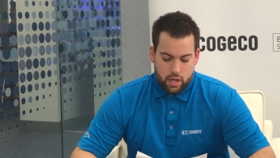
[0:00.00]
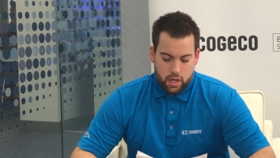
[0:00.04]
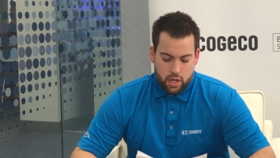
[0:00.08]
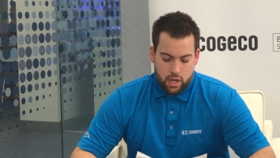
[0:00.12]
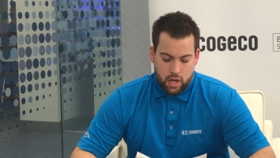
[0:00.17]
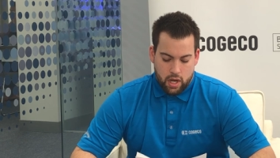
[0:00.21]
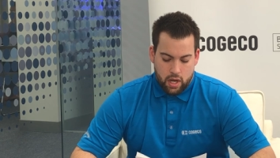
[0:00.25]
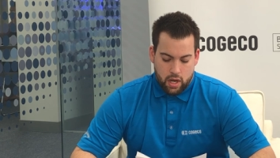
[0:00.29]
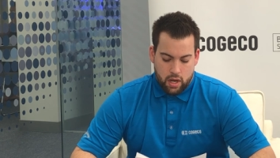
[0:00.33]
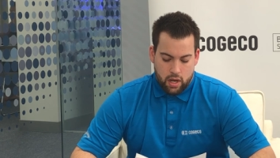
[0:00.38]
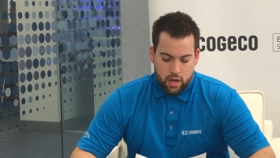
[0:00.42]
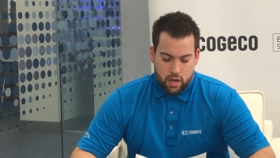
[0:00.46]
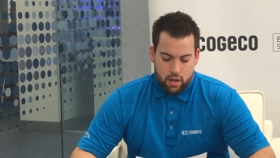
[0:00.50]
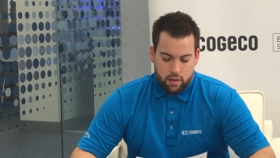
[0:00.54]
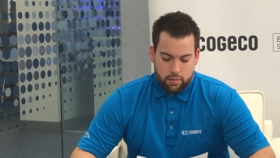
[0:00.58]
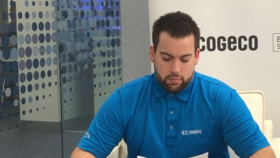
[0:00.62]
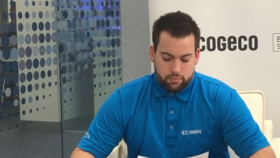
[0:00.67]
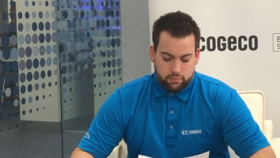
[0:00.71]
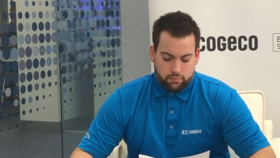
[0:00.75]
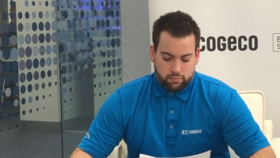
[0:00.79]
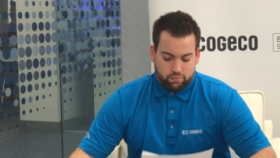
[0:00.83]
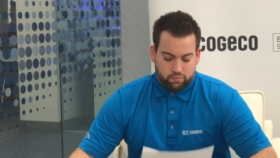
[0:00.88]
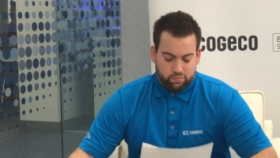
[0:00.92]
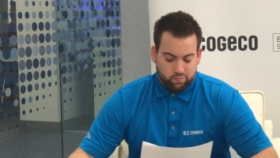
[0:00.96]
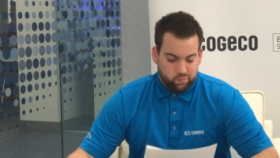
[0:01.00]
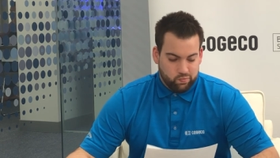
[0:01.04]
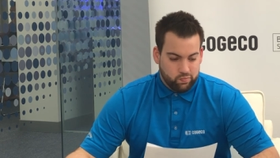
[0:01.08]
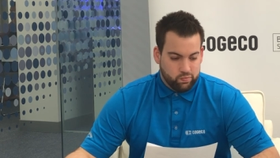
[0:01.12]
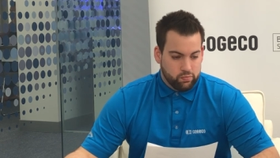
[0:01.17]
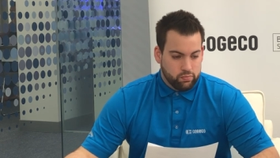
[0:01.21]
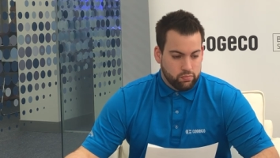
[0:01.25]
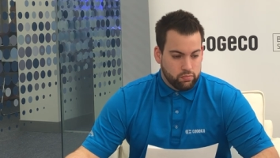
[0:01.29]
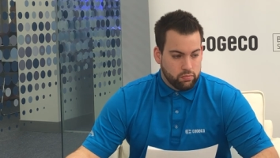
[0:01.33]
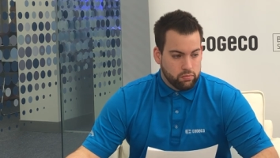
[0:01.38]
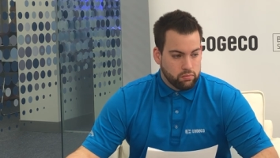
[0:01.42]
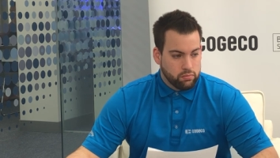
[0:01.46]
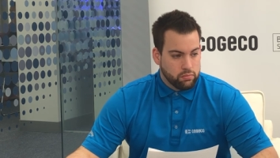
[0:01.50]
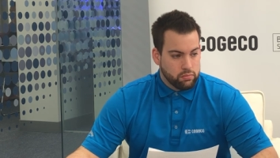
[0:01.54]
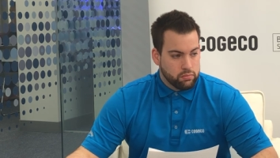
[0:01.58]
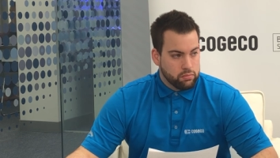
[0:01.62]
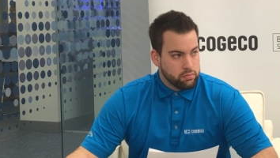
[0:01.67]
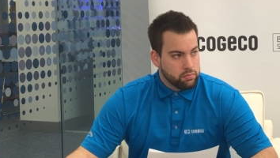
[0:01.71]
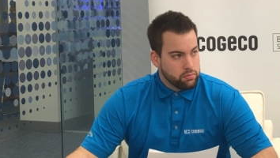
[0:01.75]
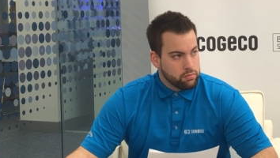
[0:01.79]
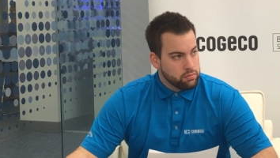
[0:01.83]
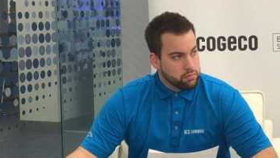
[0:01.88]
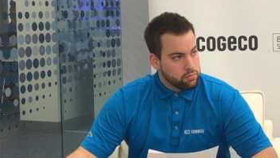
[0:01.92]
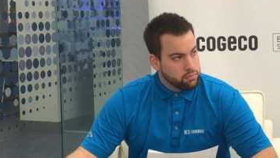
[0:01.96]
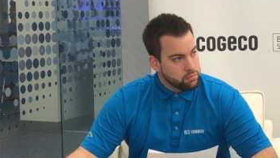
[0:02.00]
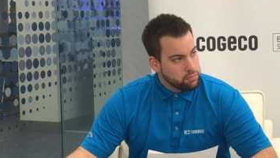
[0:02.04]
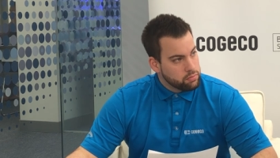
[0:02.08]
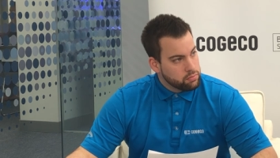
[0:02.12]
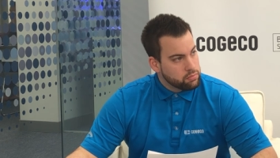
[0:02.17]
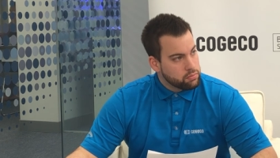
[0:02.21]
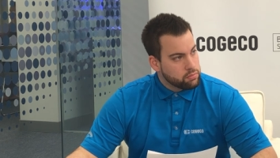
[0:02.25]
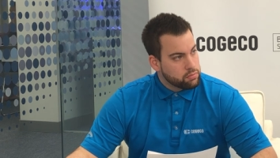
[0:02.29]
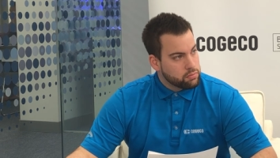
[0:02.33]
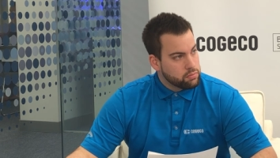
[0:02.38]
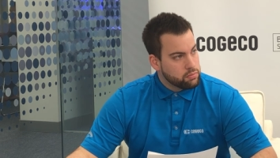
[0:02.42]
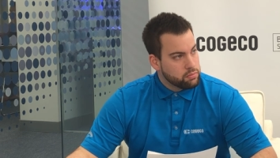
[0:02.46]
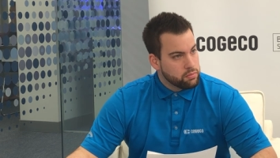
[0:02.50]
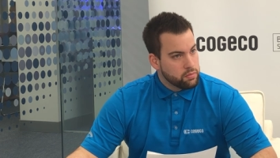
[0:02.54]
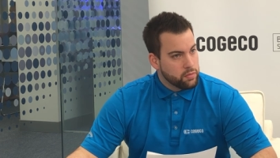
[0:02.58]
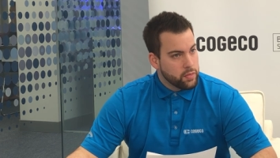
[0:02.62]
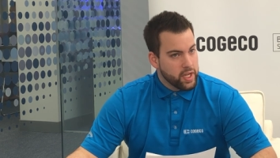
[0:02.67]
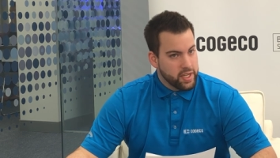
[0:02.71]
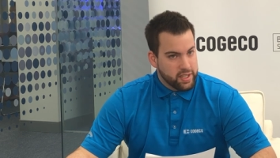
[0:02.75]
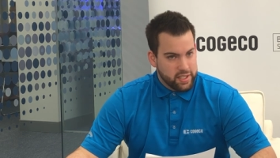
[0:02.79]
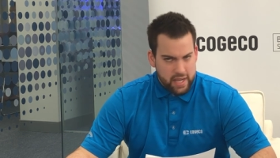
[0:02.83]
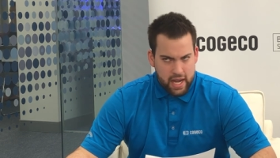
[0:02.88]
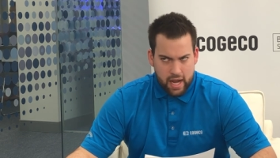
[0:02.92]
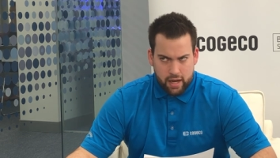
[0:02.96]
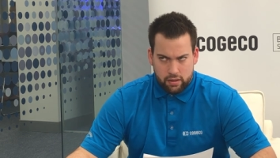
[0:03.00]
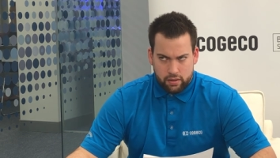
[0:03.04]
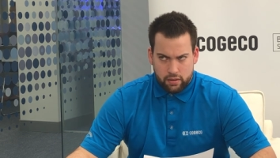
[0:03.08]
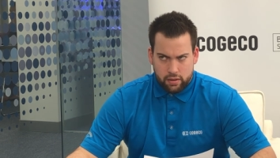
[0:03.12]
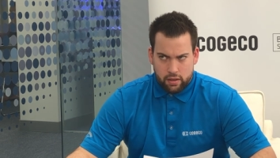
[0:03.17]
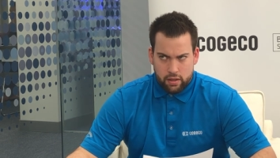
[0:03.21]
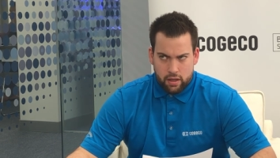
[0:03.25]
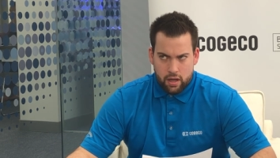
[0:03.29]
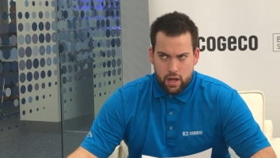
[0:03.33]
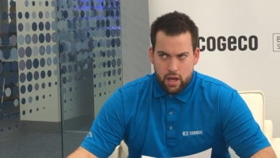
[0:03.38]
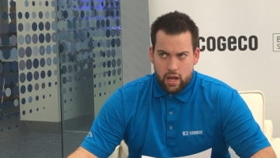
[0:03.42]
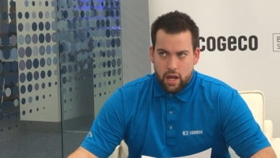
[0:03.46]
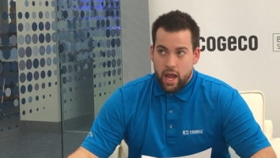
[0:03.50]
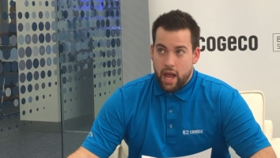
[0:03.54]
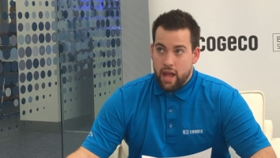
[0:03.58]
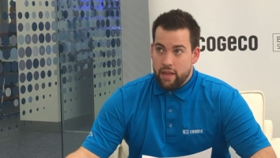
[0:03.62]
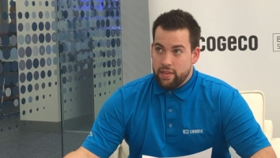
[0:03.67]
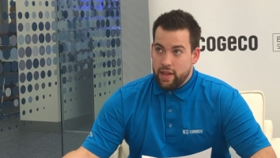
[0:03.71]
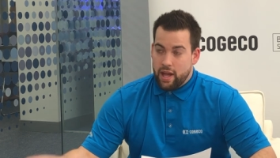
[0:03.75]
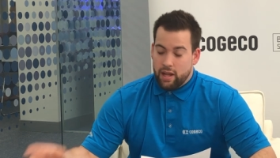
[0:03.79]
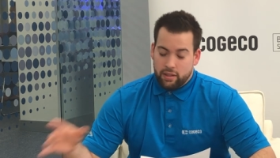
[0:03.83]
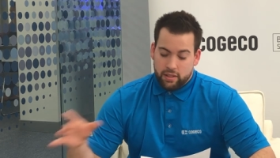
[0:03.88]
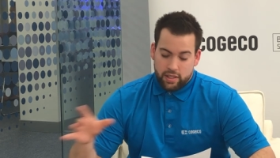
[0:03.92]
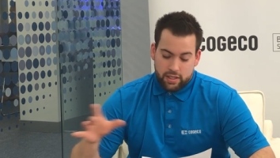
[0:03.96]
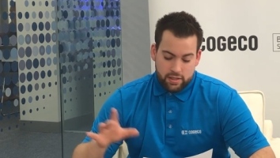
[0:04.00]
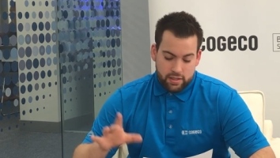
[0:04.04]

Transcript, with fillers: So that um, helps bandwidth. Like, what's the load? Exactly. Okay. And that